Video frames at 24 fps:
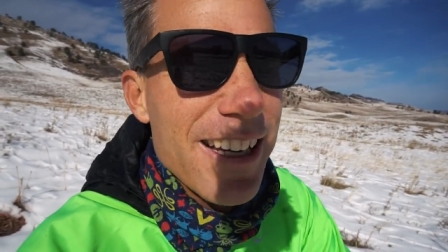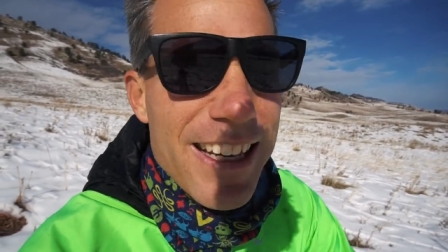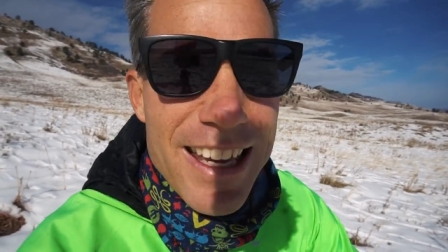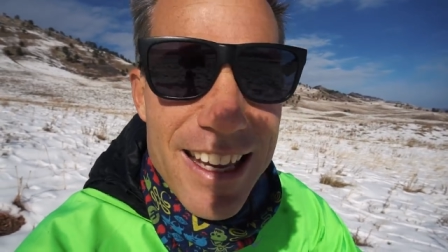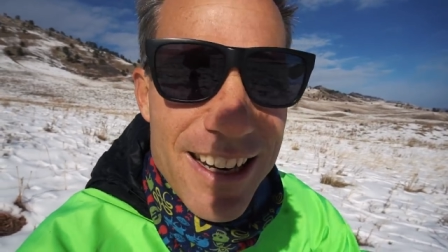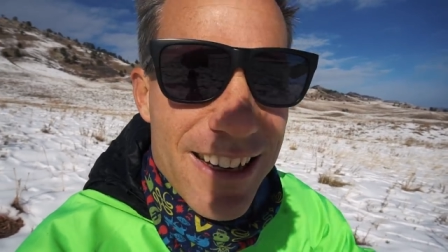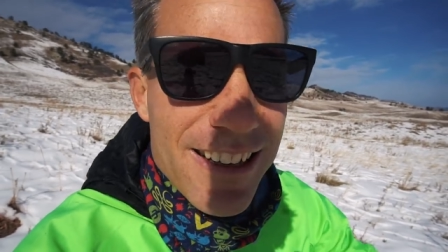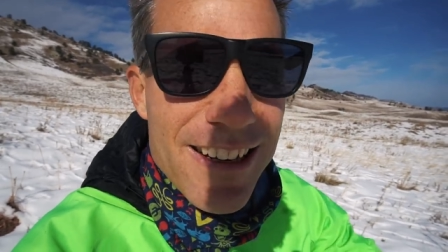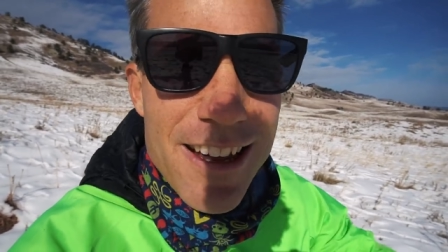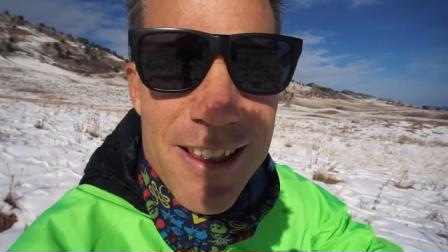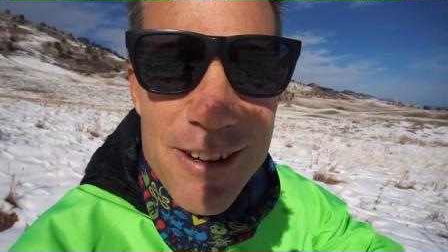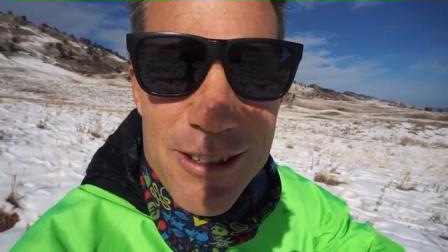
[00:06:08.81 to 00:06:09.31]

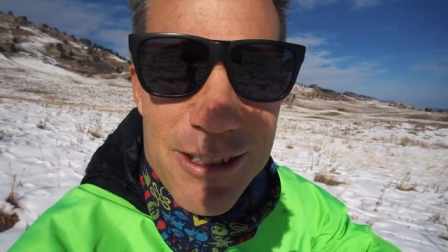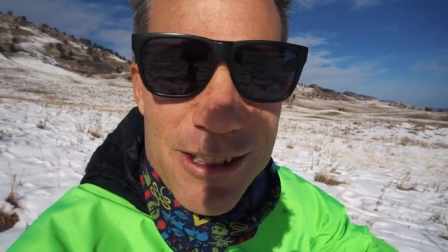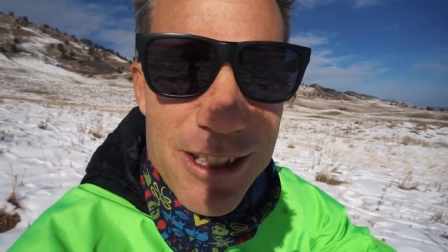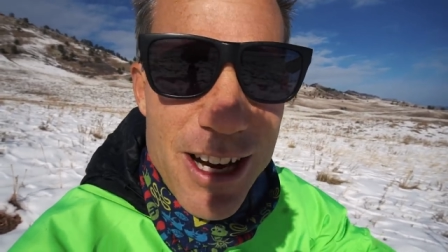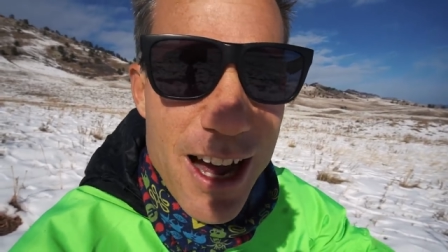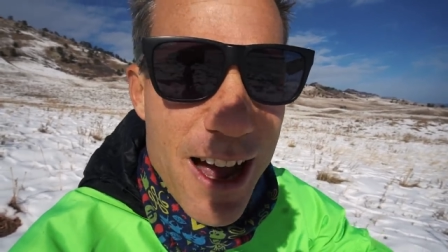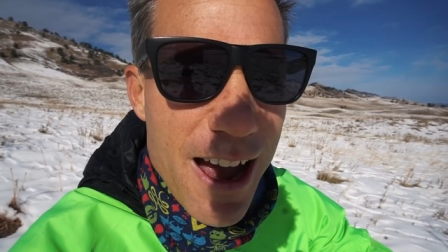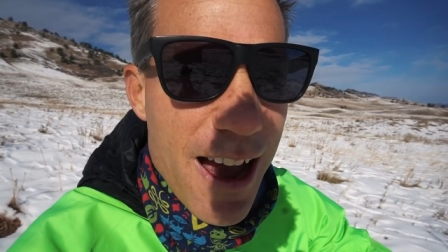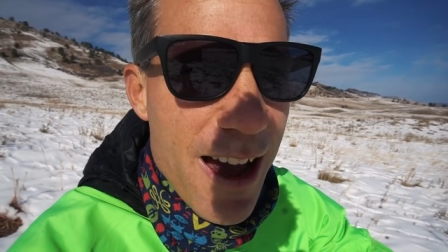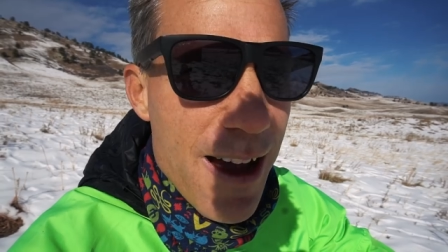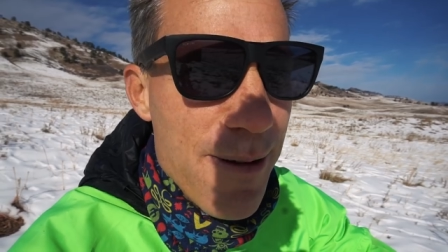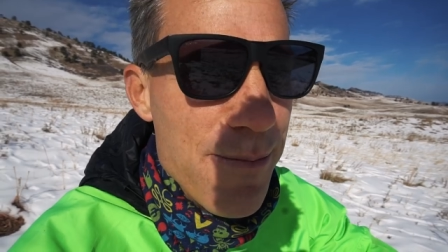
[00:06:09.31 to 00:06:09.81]
get another
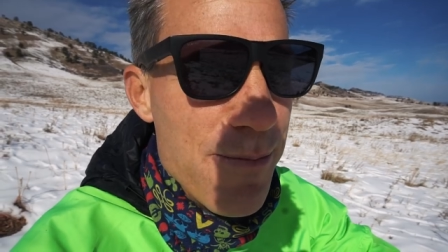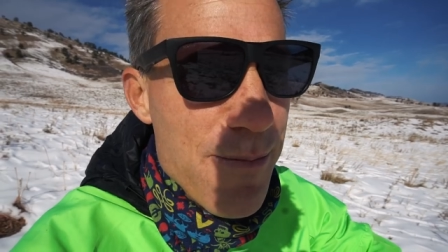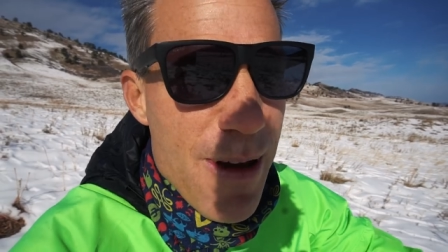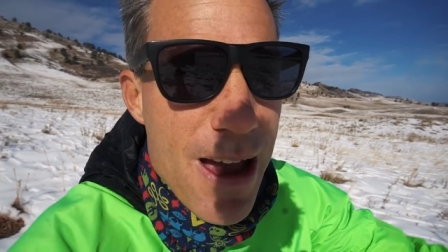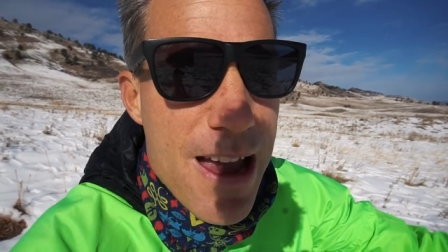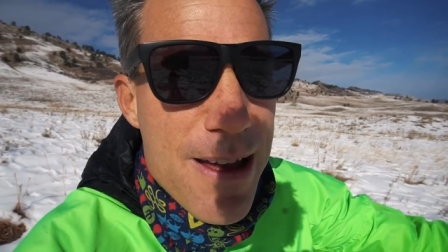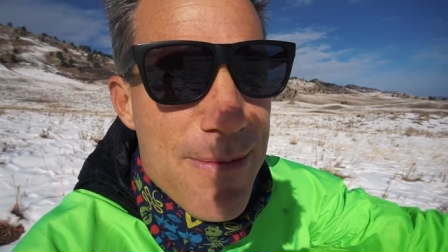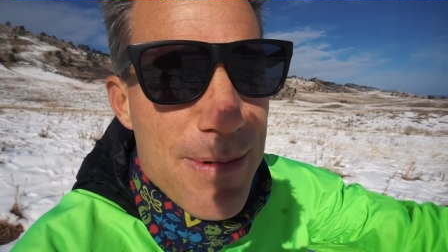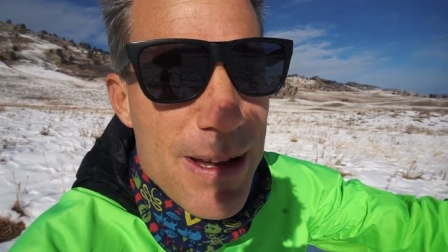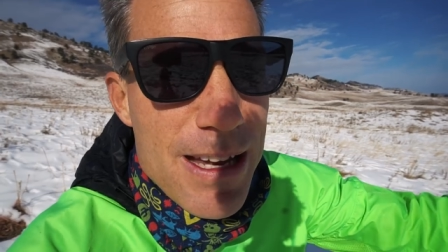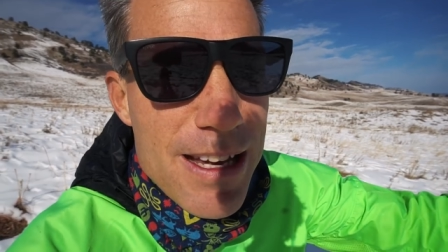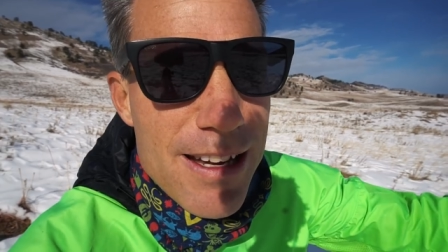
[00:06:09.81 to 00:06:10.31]
job,
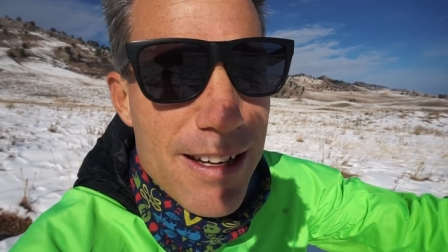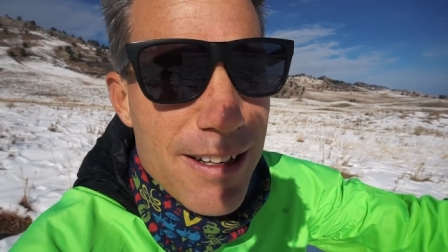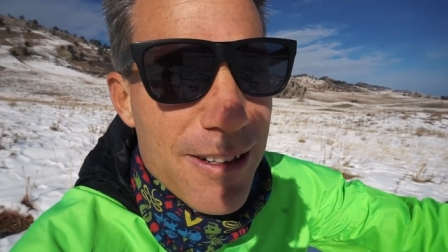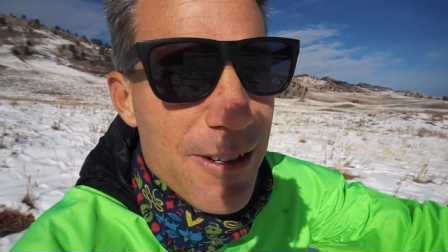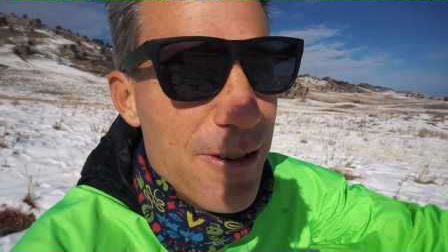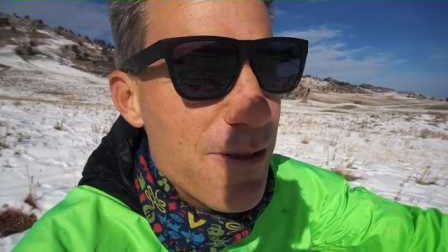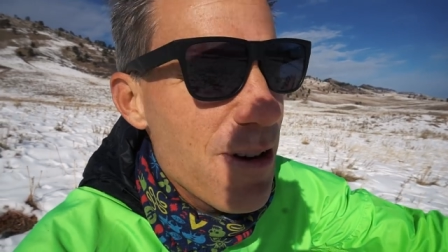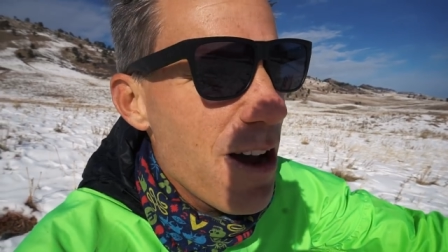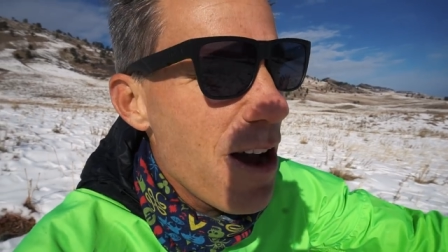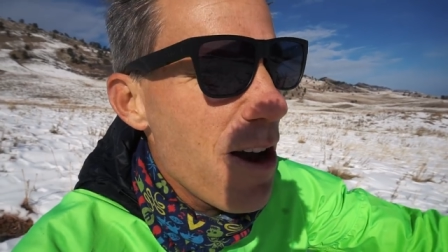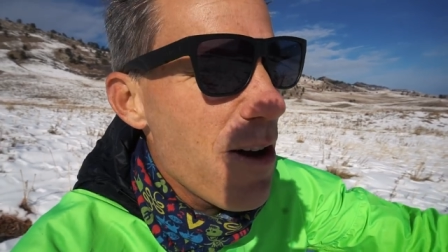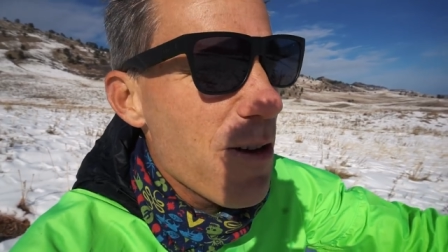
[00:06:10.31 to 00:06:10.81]
maybe,
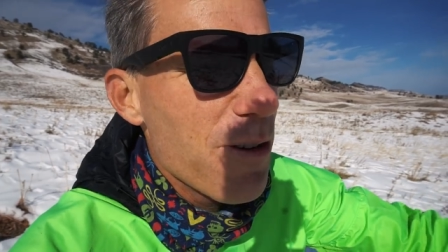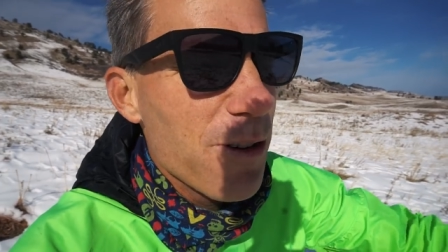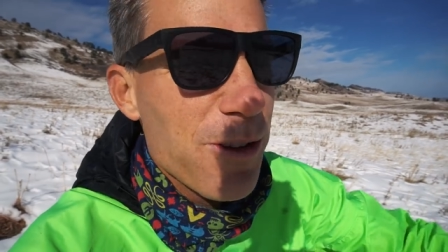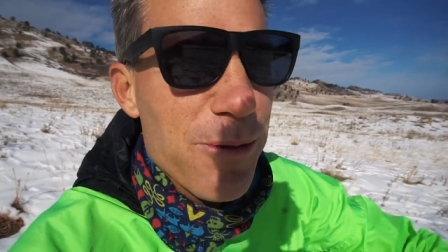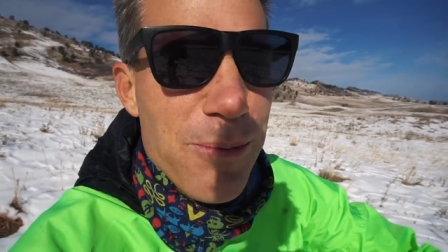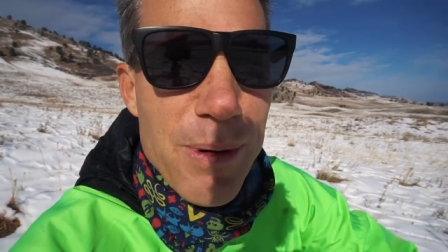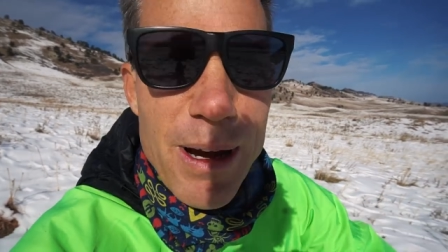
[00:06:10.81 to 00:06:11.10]
who knows?